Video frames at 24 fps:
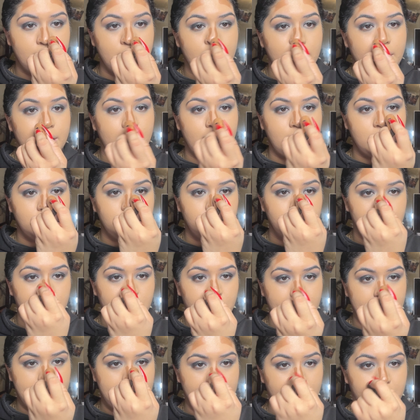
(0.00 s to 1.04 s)
And I do
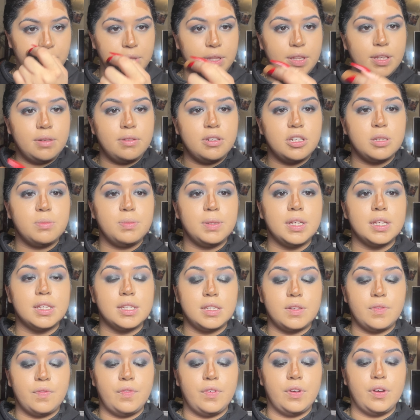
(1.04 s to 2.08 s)
go ham with it just because
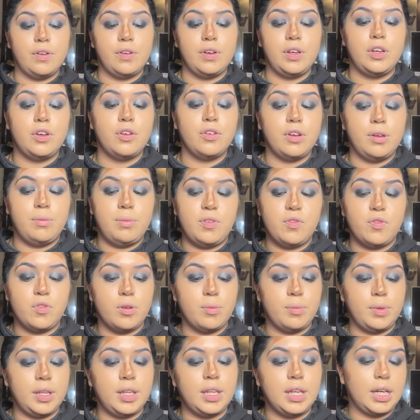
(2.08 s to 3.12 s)
it's a very creamy
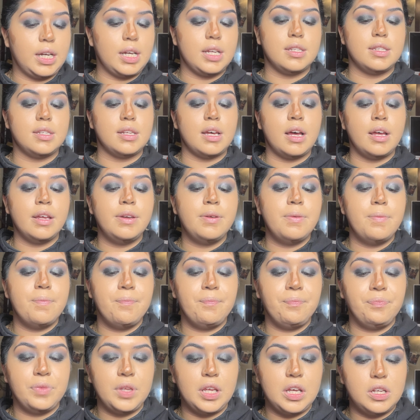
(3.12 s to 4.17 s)
formula, like I said.
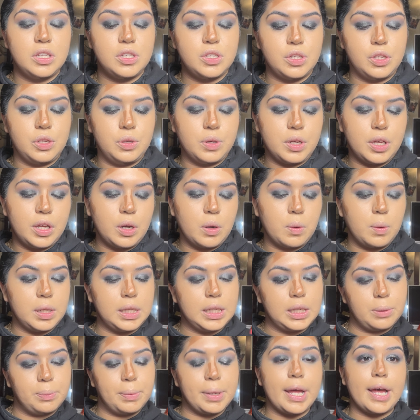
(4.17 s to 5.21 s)
So you can go a
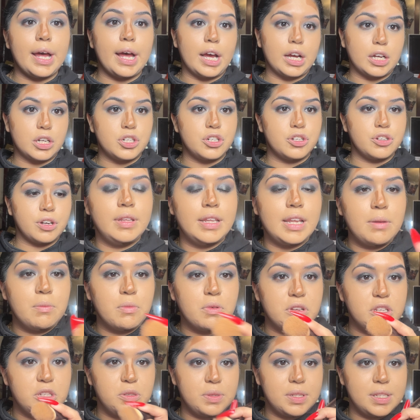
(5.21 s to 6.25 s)
little bit extra. Then
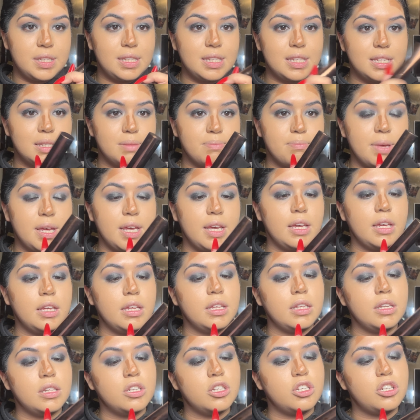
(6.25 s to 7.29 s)
we're using this
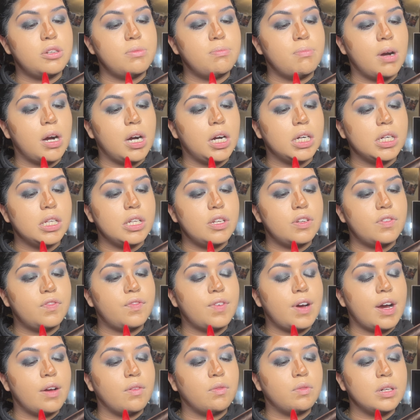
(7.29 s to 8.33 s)
Mange
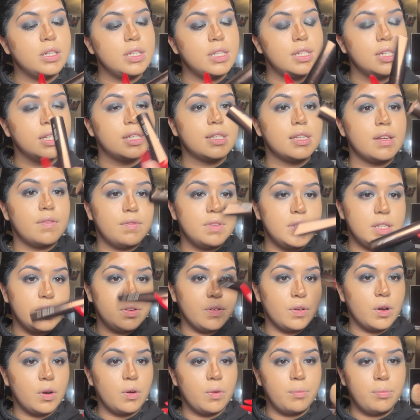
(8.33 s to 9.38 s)

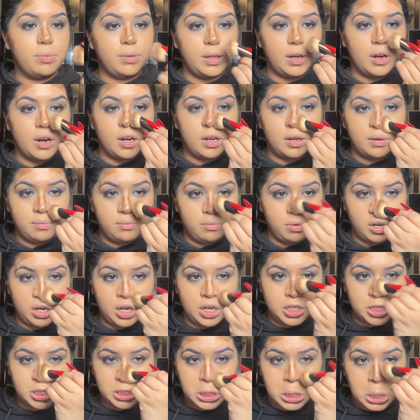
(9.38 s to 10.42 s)
51670
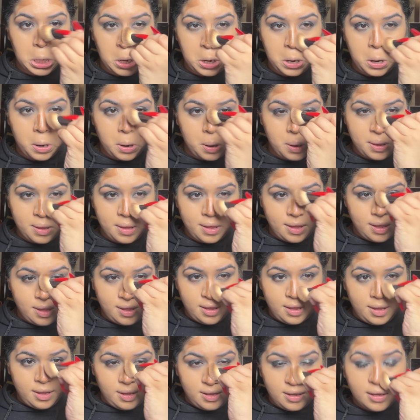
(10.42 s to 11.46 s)
brush.
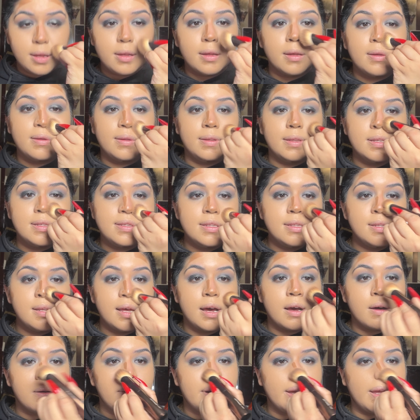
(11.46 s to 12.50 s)
And this is
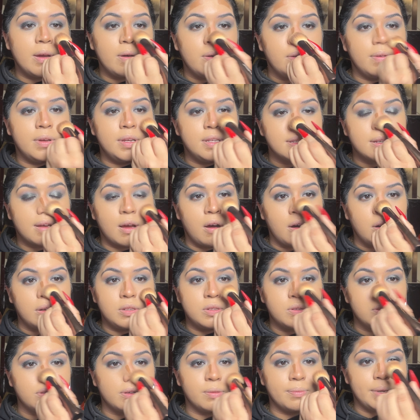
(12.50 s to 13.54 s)
how I always
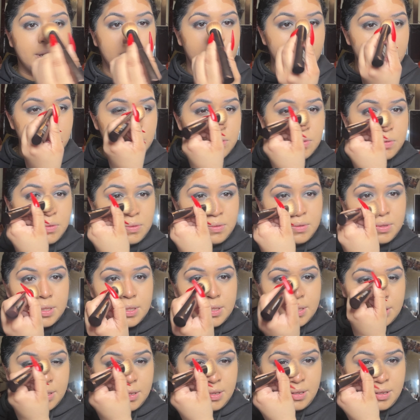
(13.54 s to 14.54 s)
contour my nose.